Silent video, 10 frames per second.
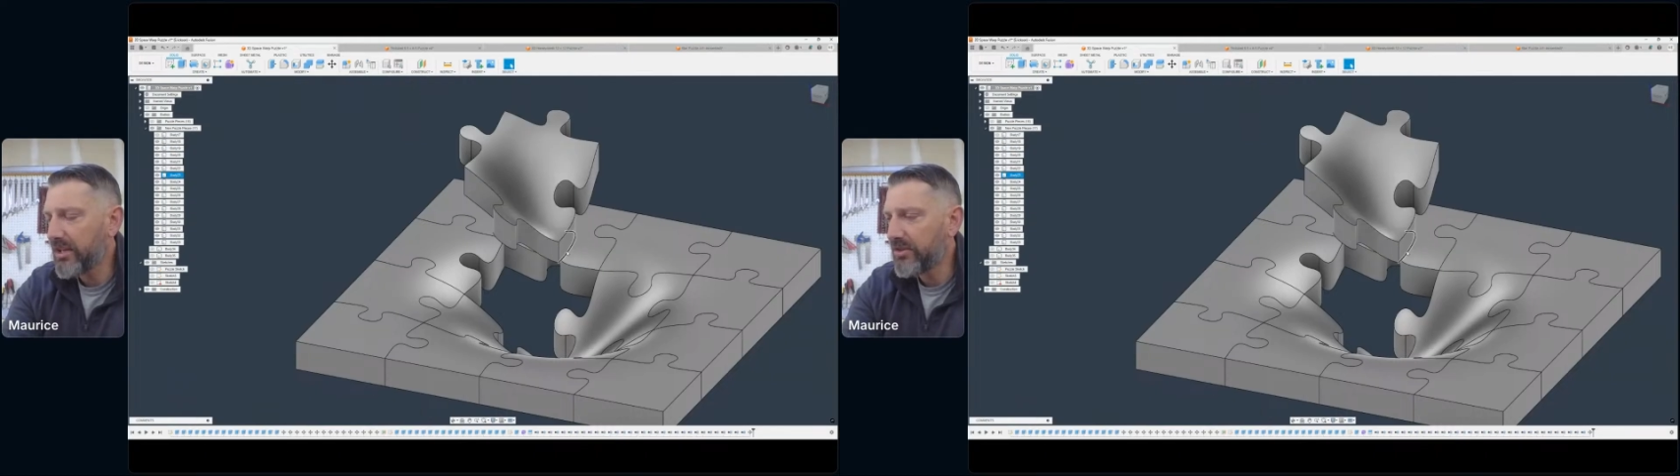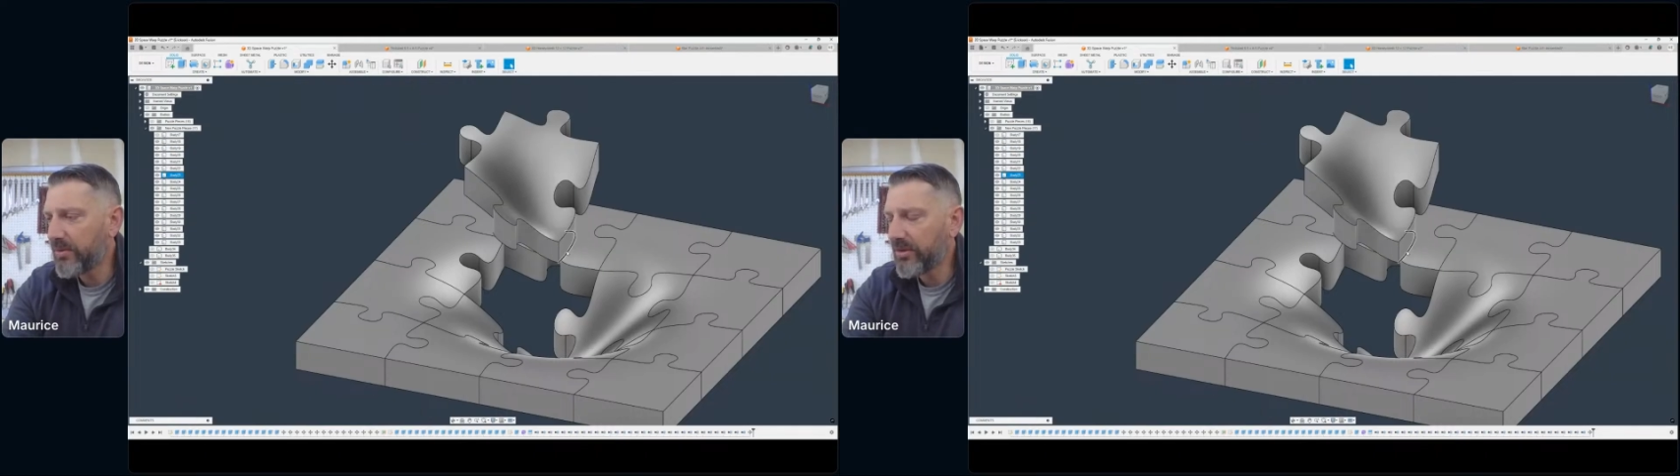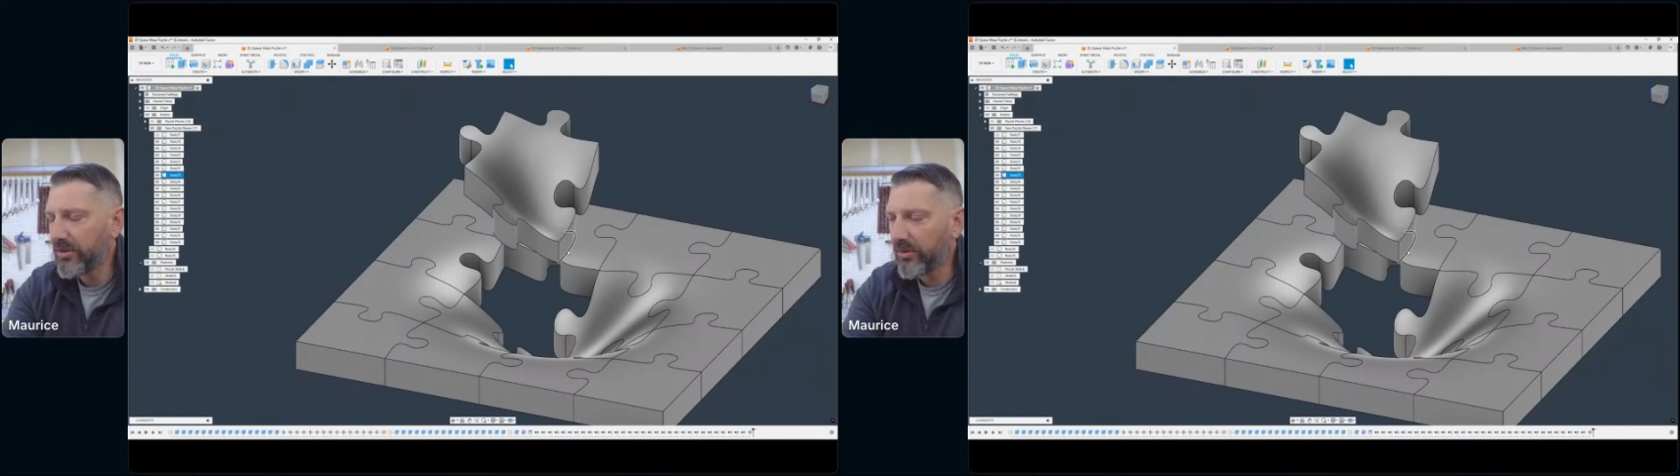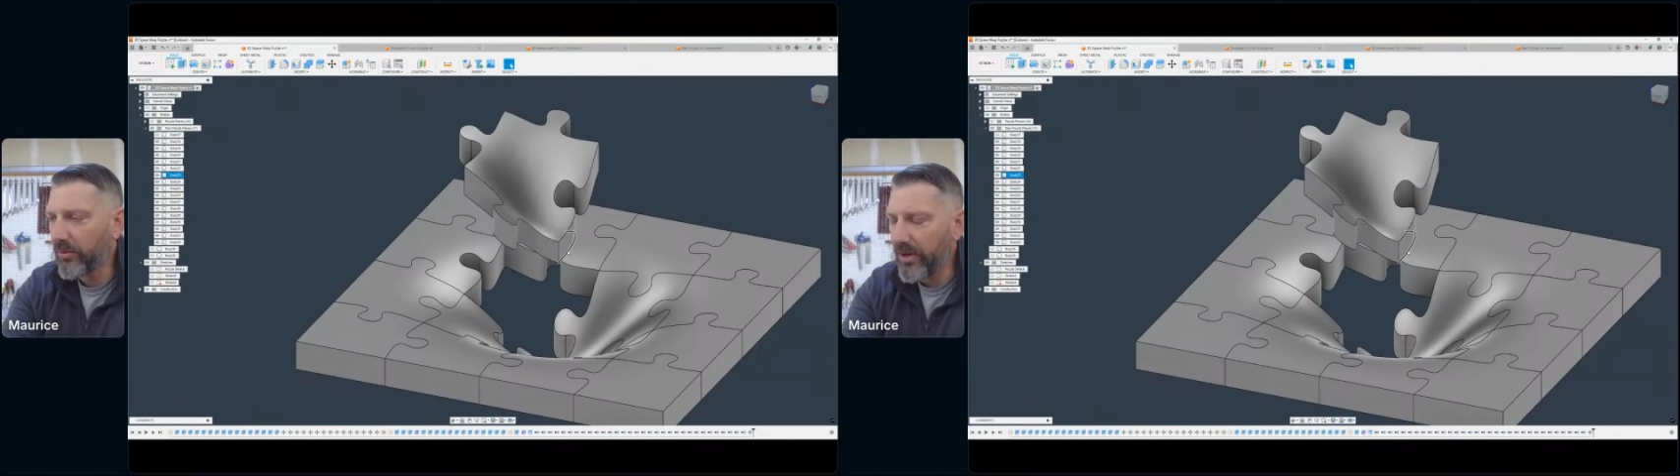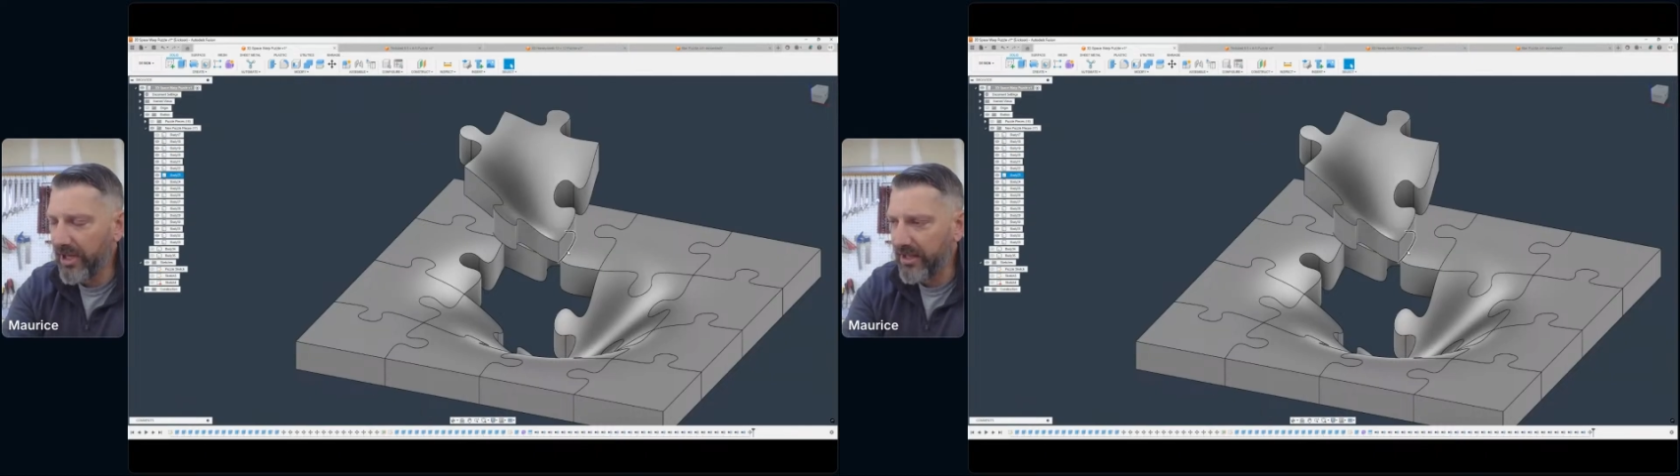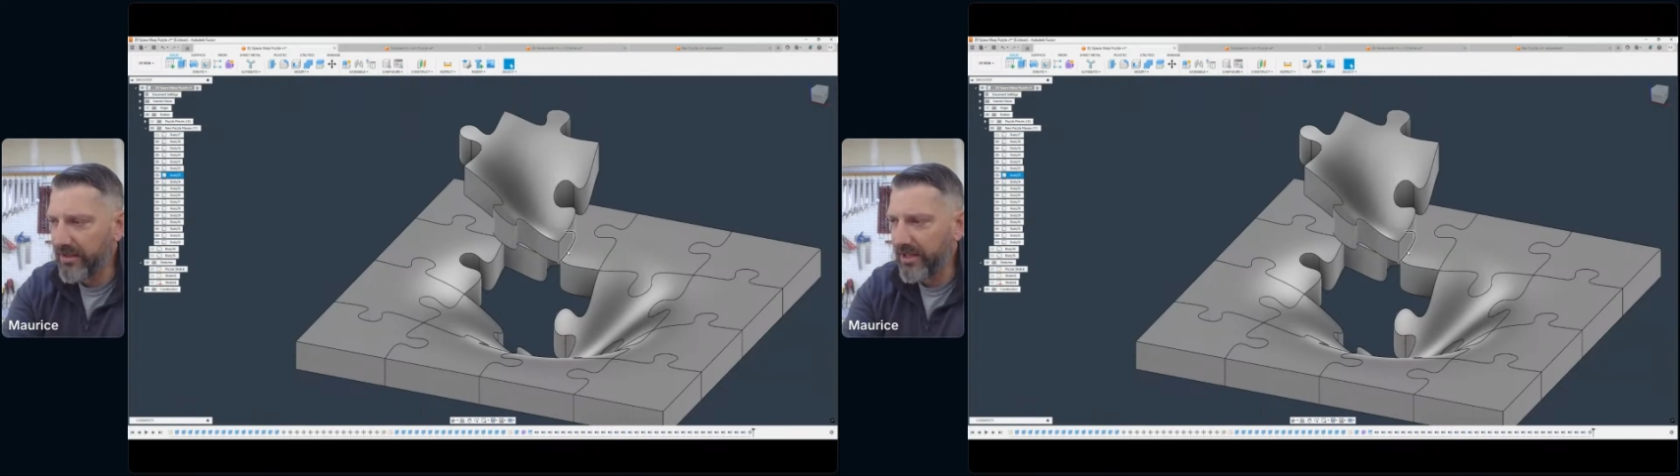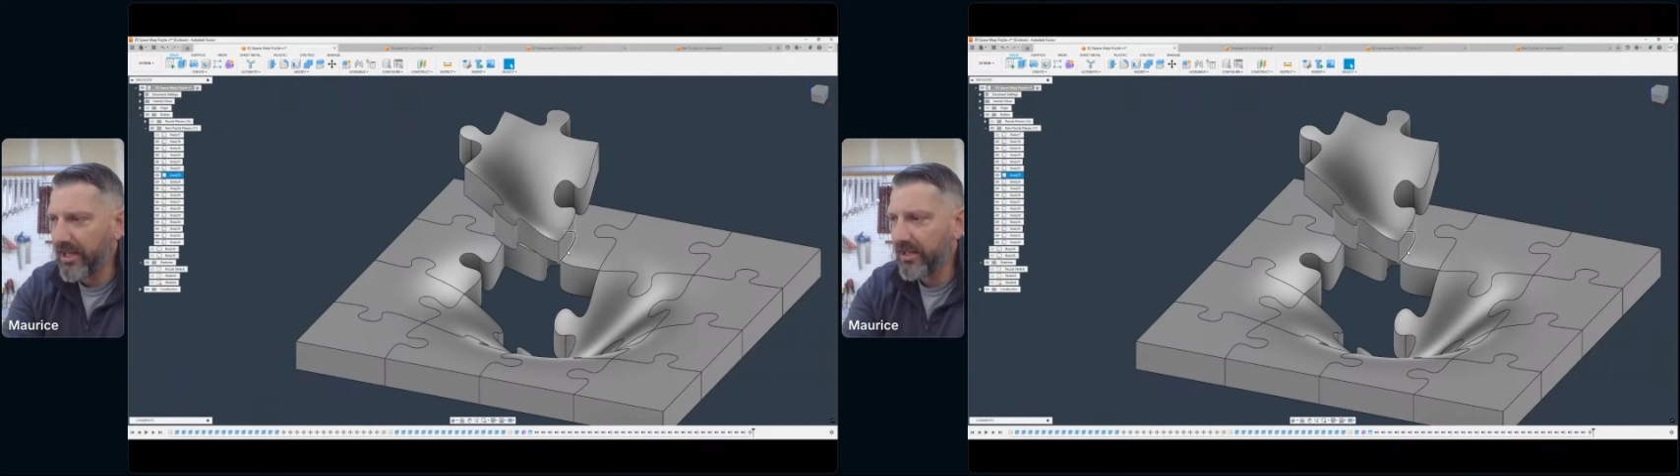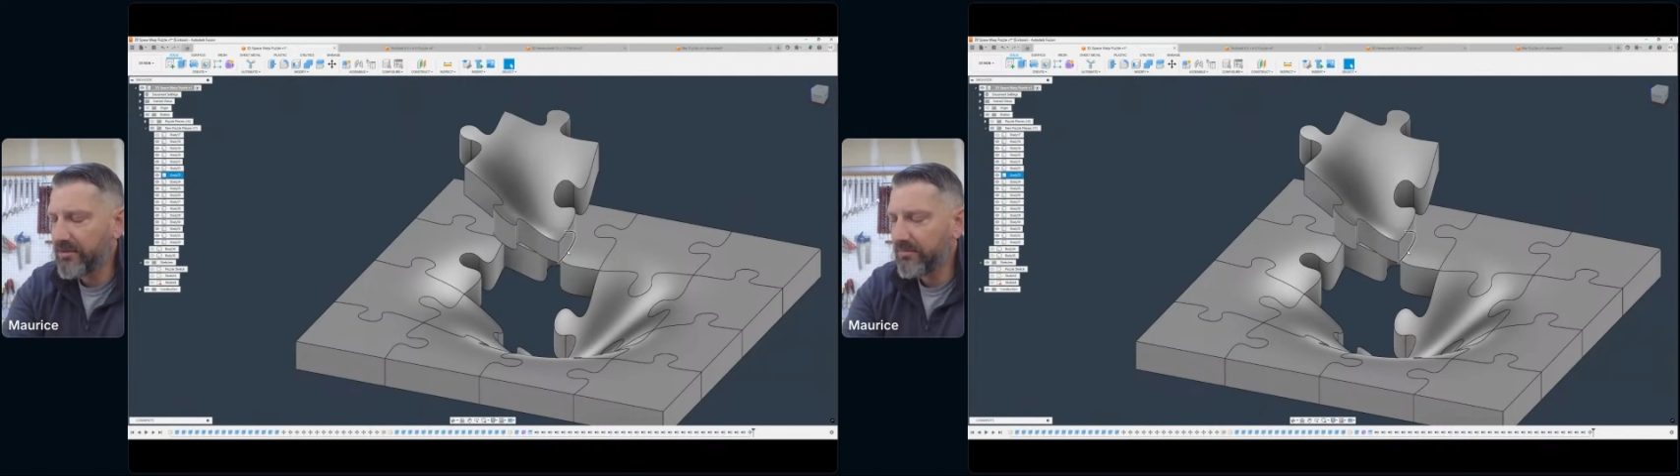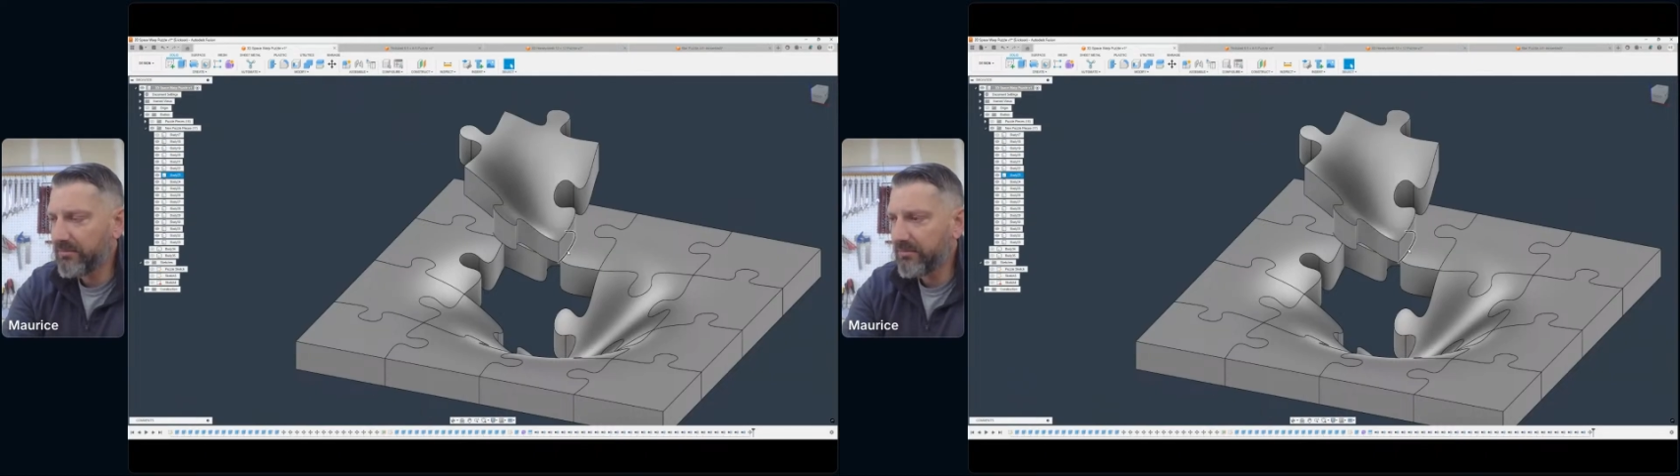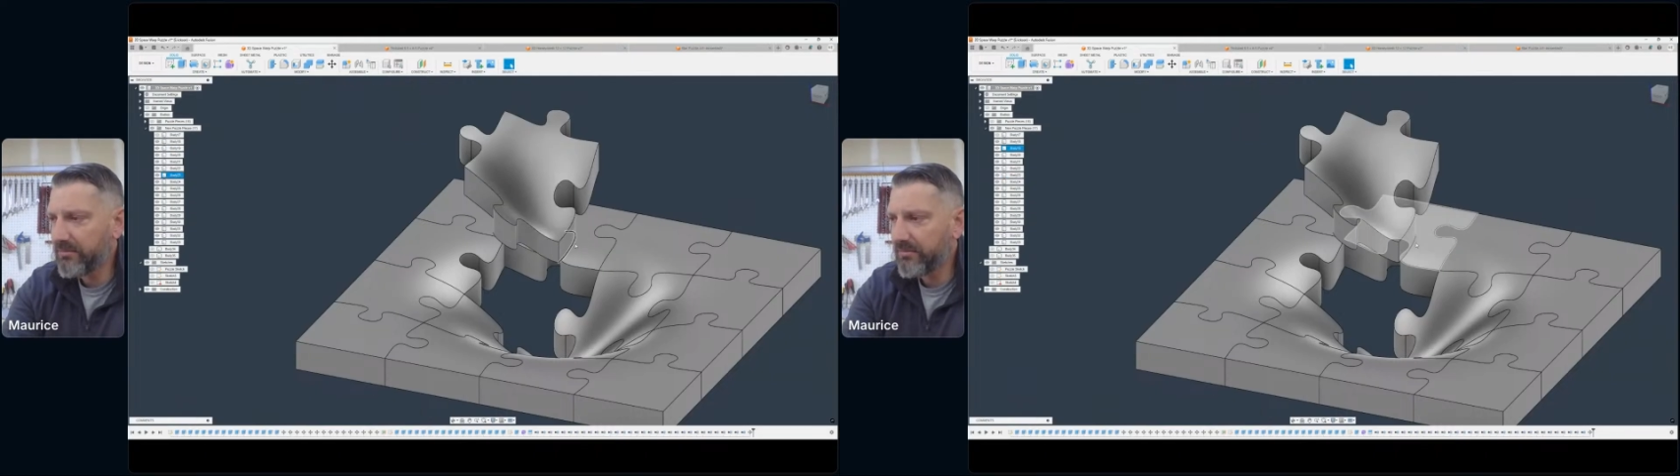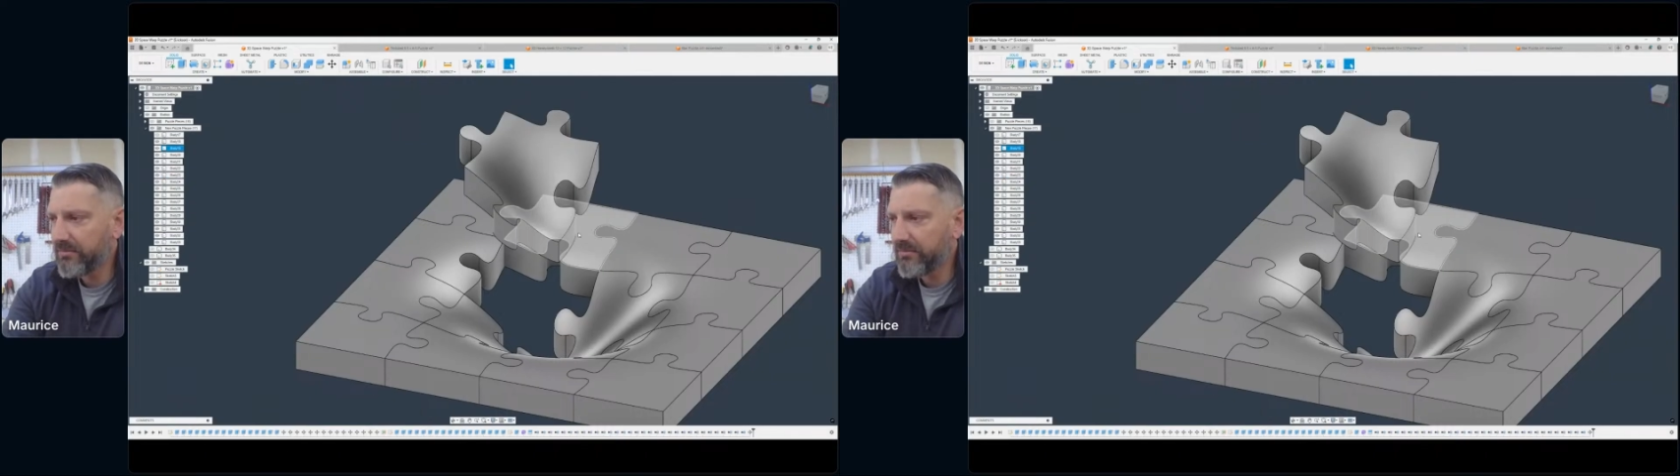I got to do it in a way that